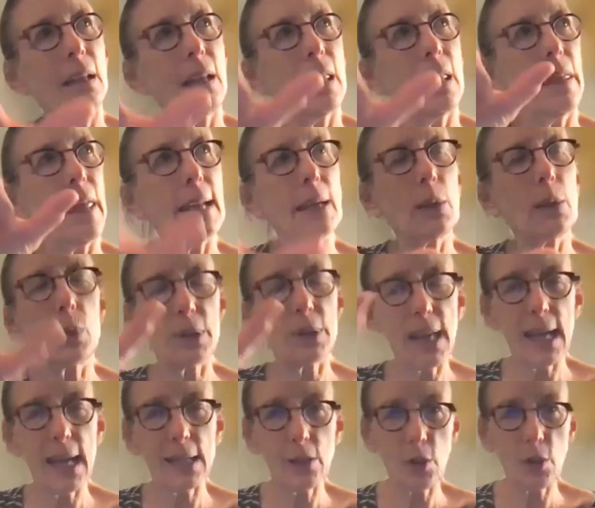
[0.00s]
that it will
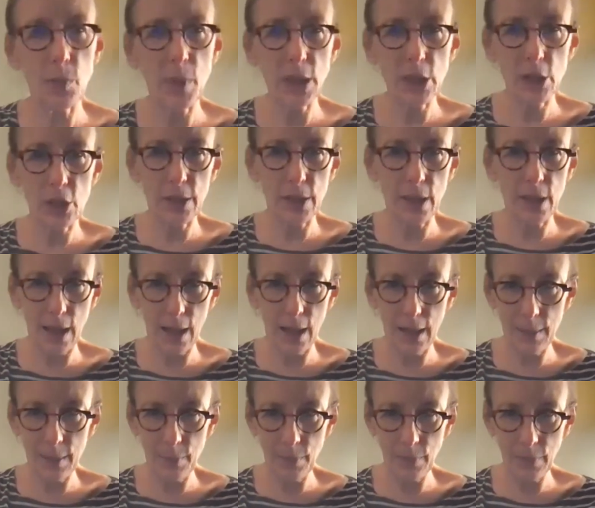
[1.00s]
take too much
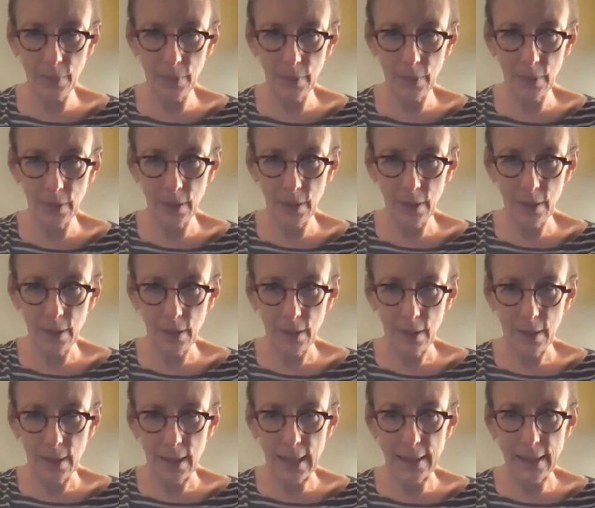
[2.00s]
time,
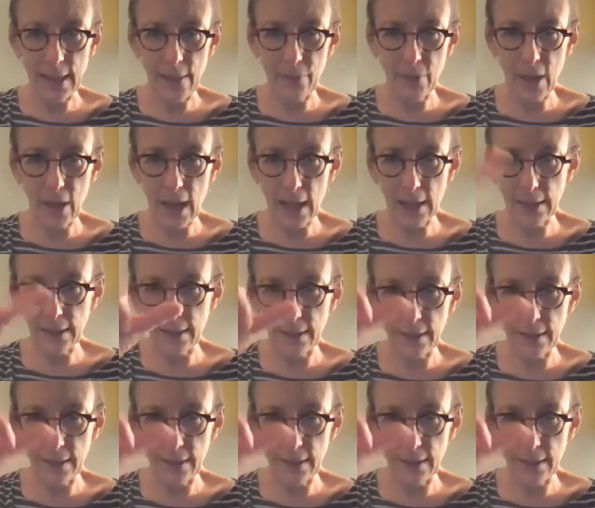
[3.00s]
and they've got,